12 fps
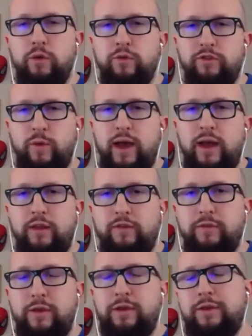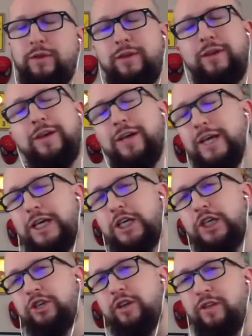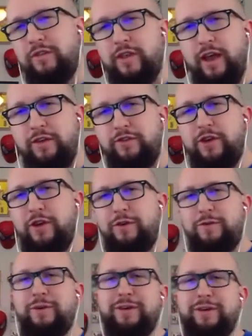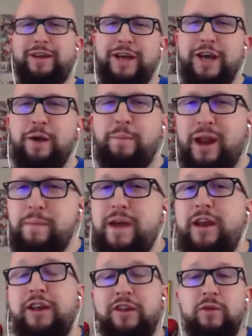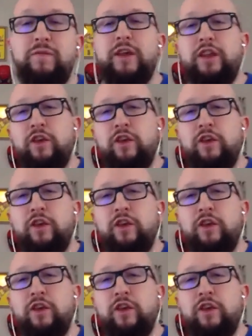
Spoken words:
photos, so I had a shitty slideshow, but I made it